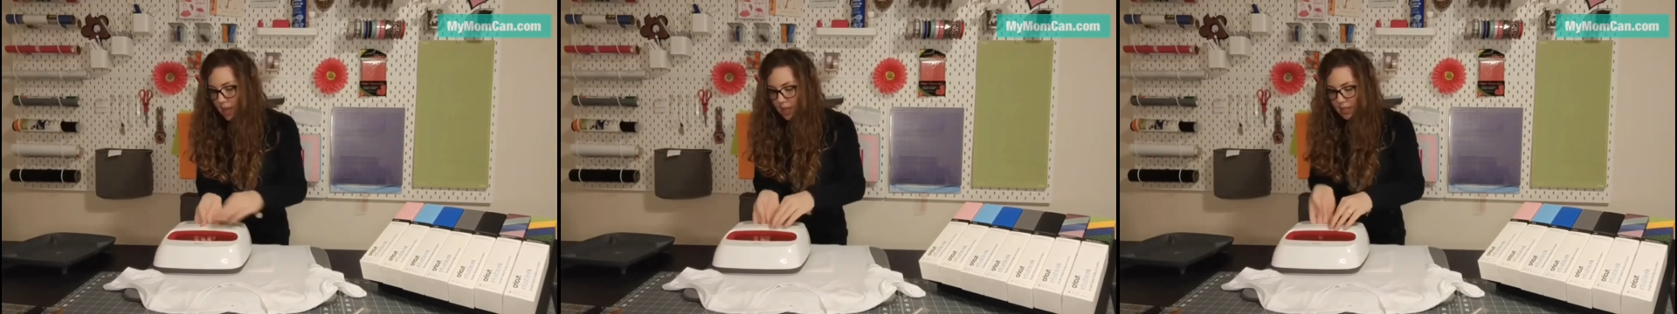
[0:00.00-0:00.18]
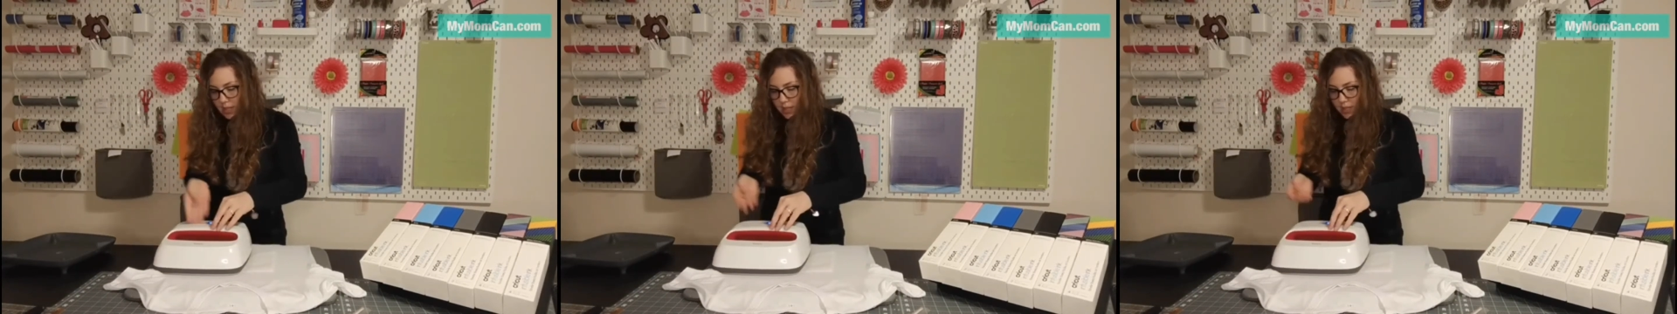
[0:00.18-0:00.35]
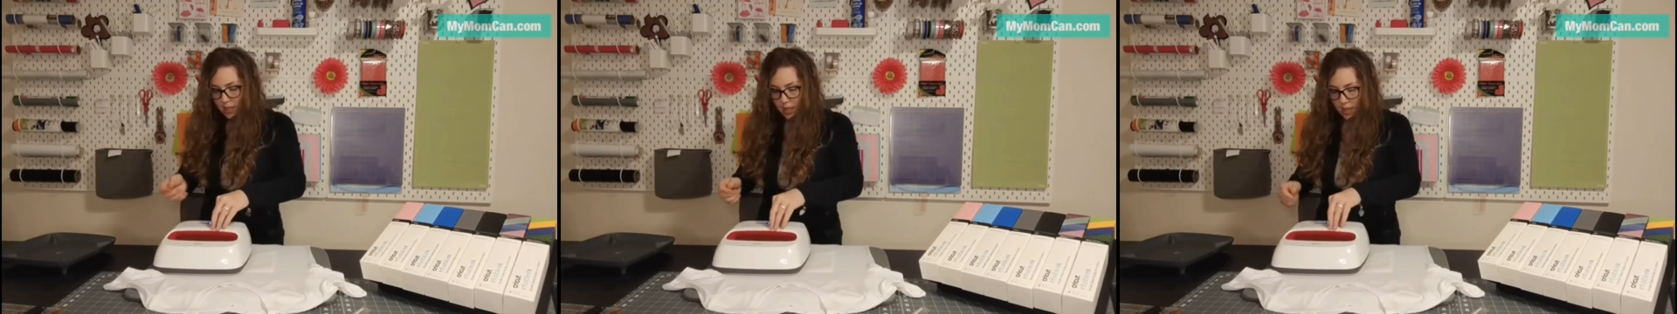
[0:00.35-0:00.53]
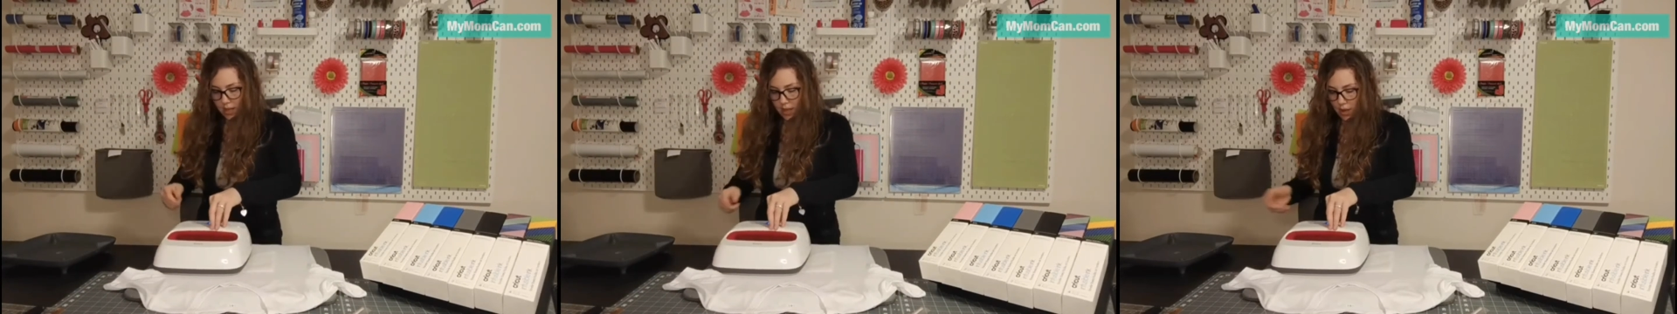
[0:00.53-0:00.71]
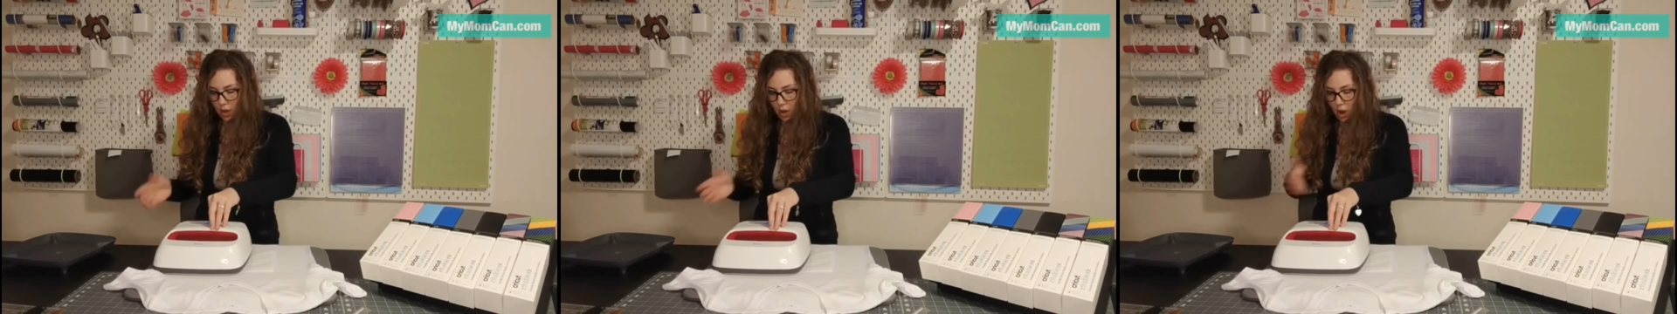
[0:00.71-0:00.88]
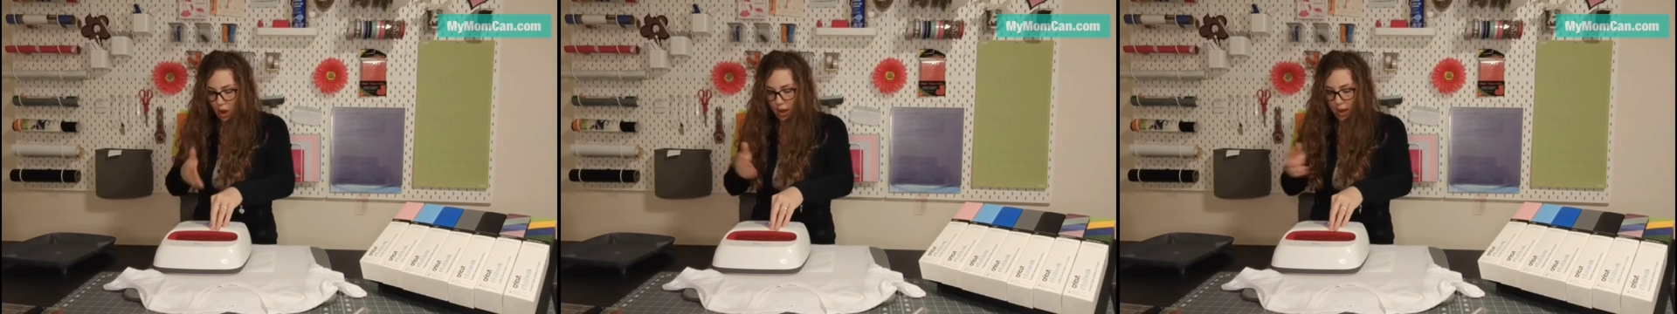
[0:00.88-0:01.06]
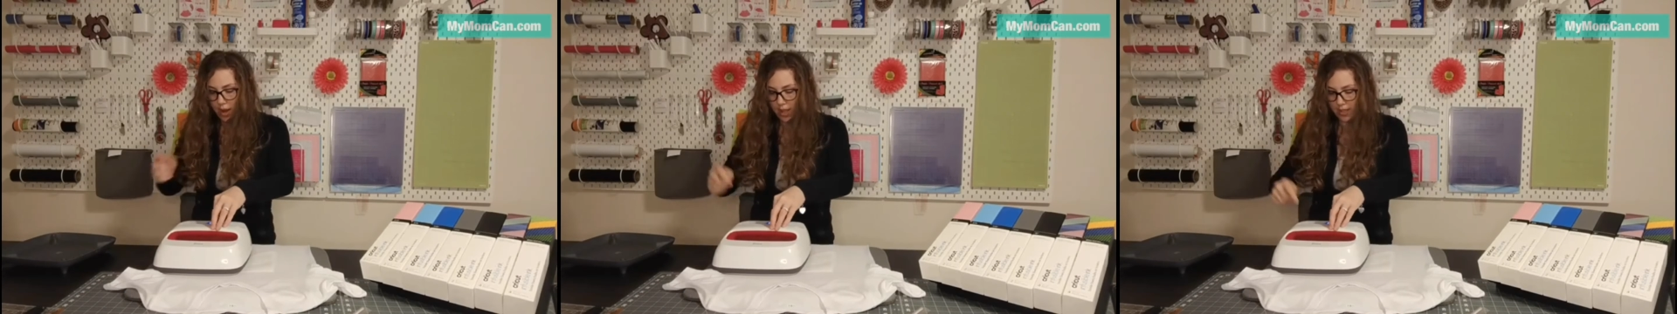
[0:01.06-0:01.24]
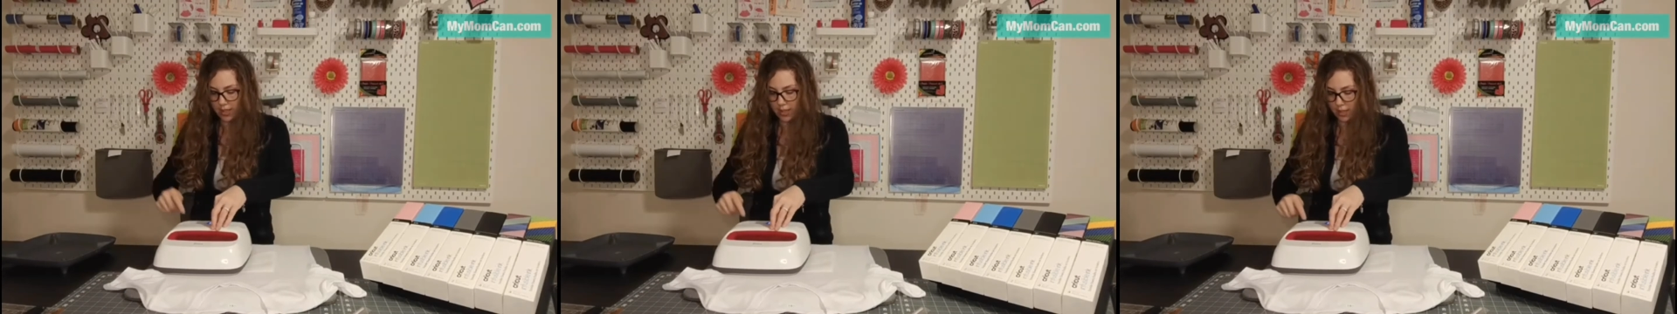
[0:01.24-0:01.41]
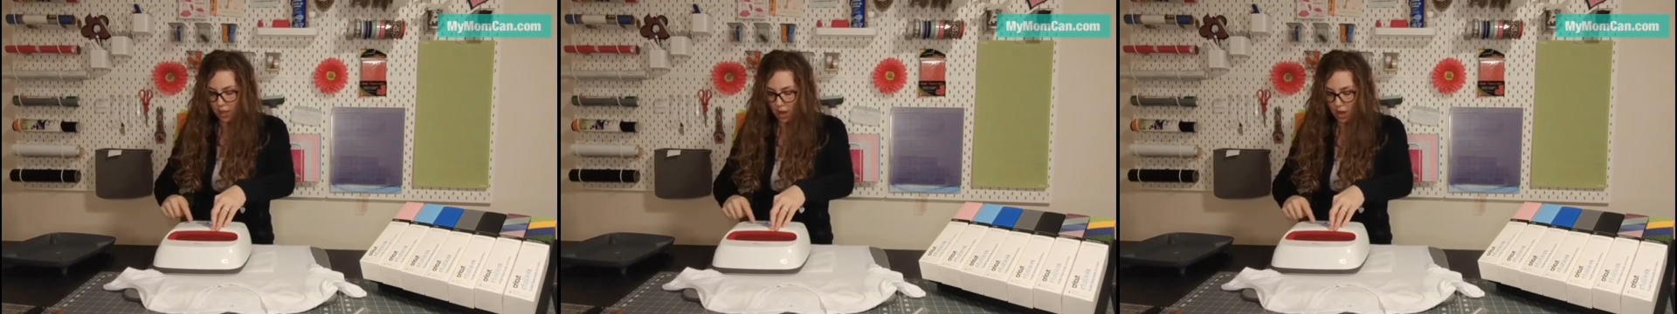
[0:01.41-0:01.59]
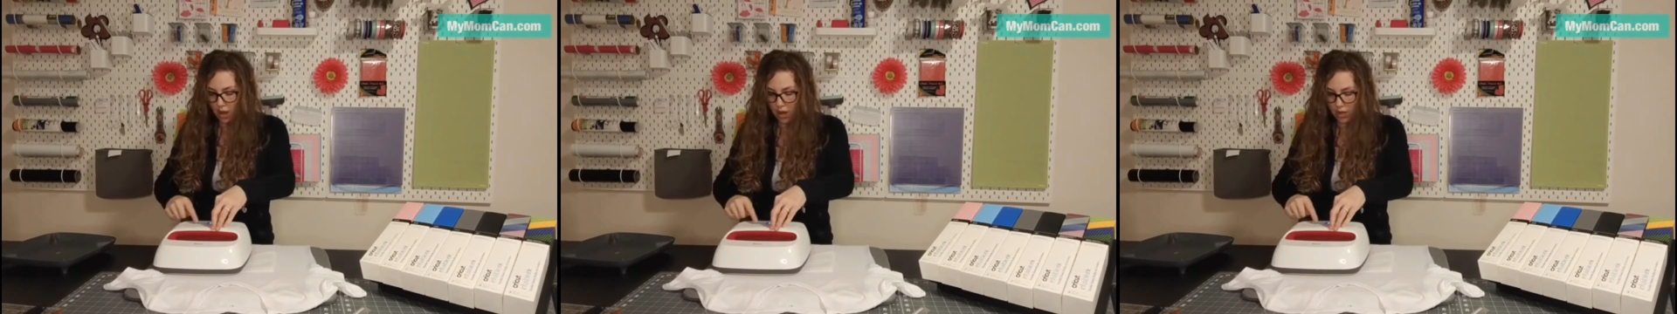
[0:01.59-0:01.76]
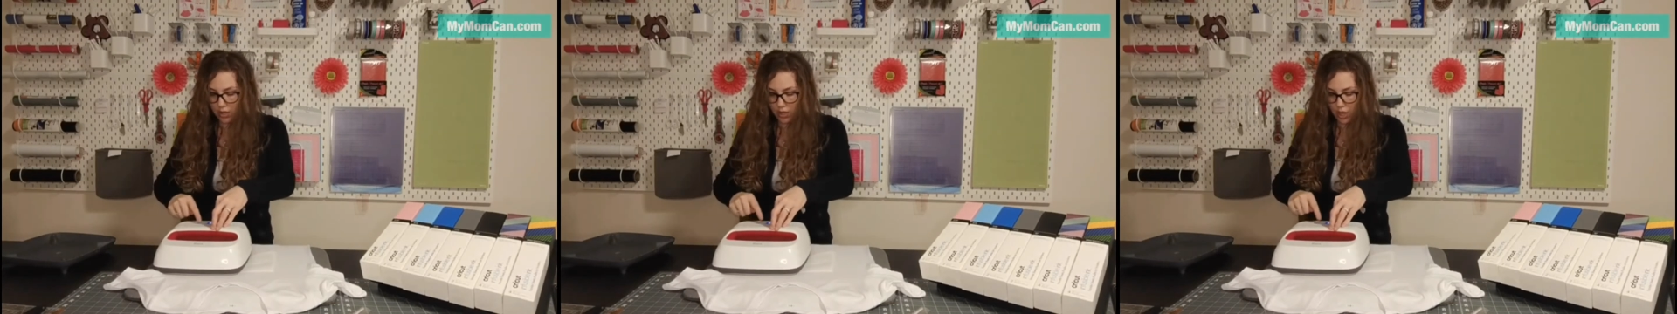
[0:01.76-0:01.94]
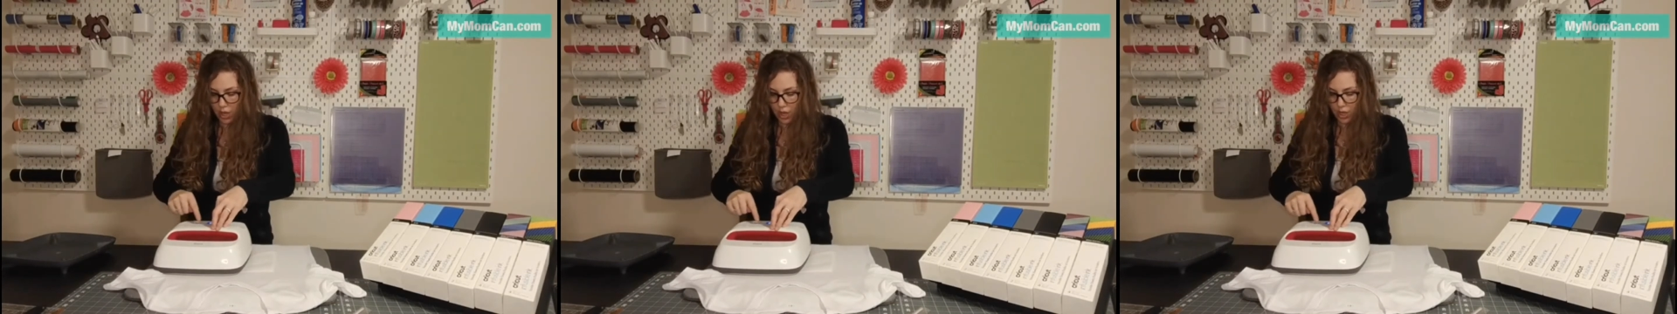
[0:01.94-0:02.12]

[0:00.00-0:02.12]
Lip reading: is not as large.